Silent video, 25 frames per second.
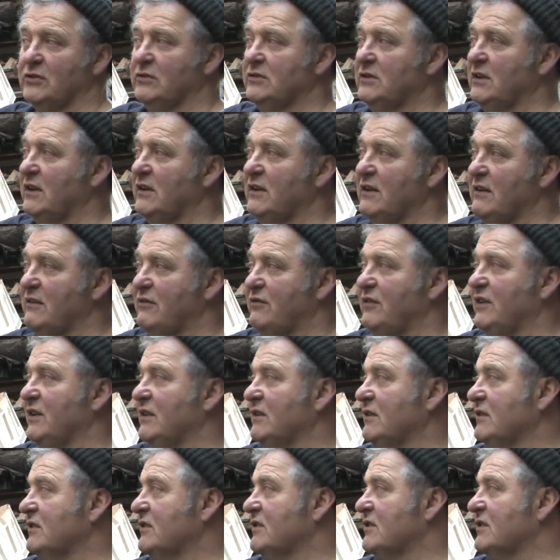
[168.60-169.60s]
underneath
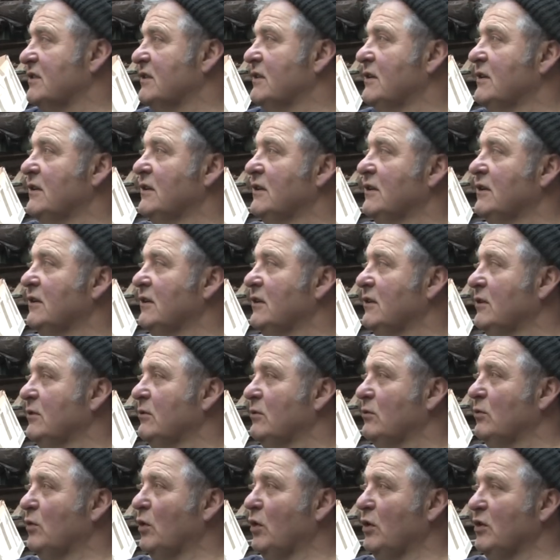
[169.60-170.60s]
fittings
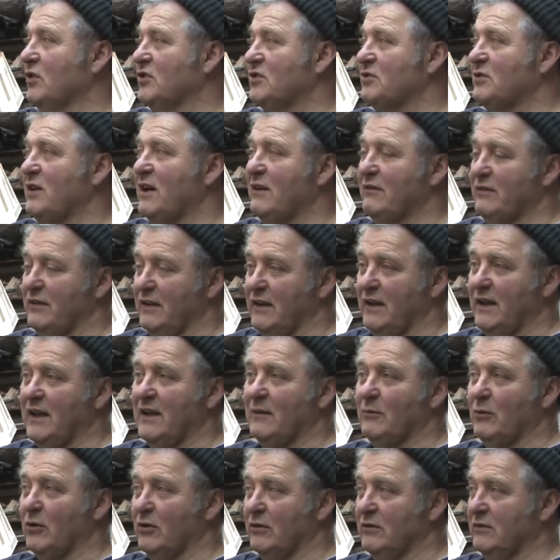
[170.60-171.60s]
we will also have a
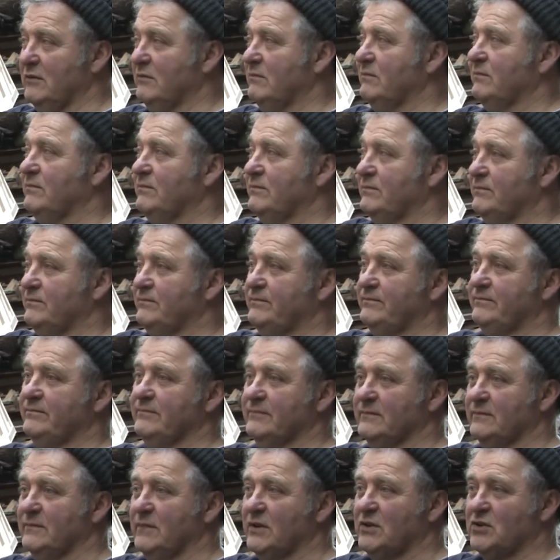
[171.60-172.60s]
name on
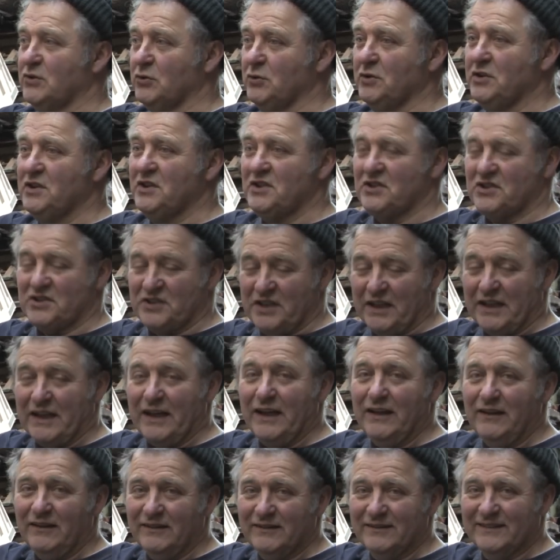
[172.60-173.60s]
it's only a
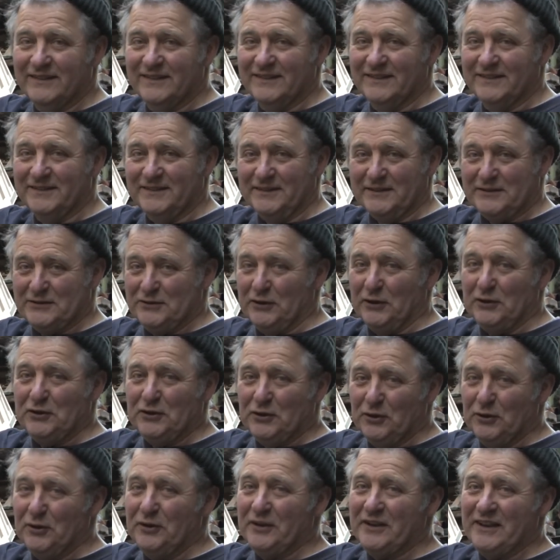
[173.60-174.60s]
sticker it's not
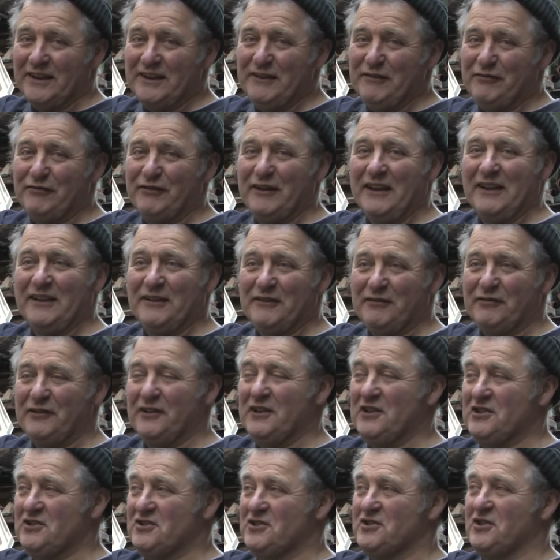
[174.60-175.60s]
gold leaf like the
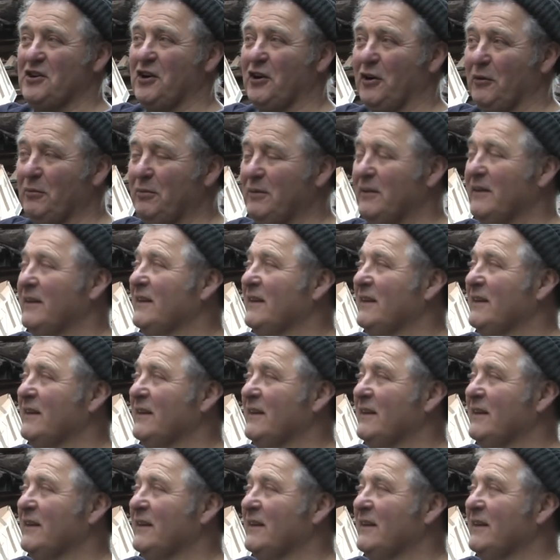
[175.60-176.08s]
finished job